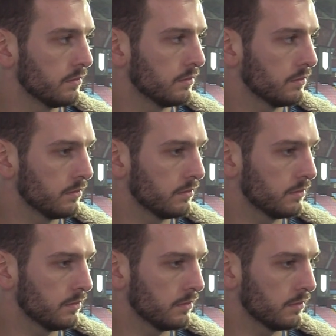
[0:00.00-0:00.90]

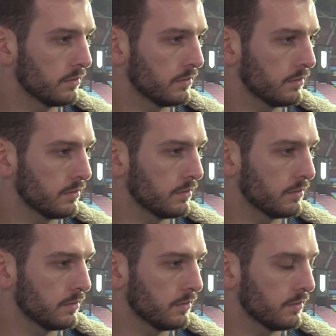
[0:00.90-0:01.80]

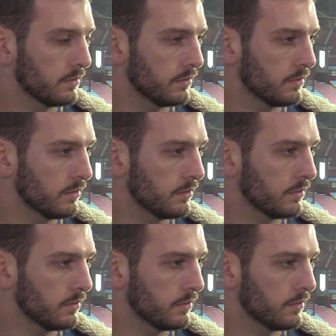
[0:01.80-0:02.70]

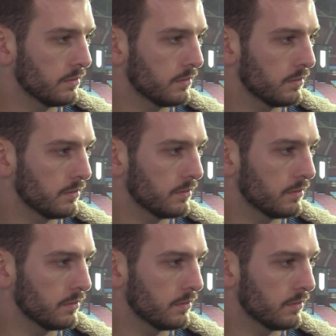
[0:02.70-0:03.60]

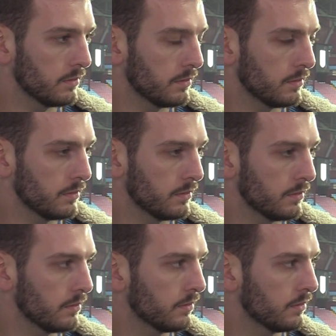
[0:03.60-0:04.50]

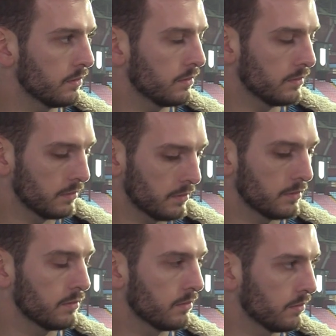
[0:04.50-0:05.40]

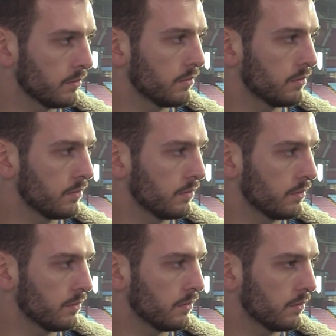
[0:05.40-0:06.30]

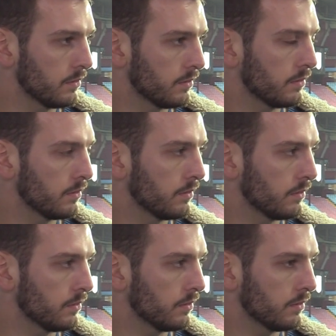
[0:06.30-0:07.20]

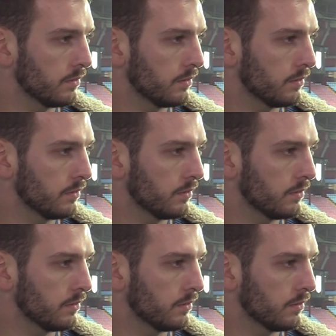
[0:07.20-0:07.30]
[no speech]